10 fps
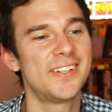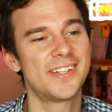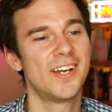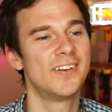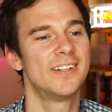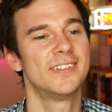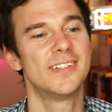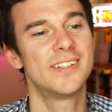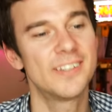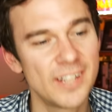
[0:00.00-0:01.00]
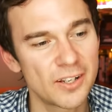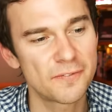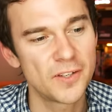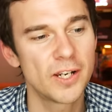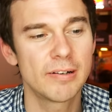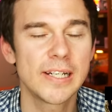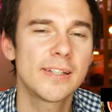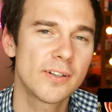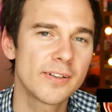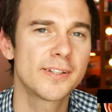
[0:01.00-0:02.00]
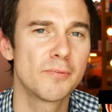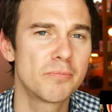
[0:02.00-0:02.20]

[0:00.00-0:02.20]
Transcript: so uh, Nick Fury's got some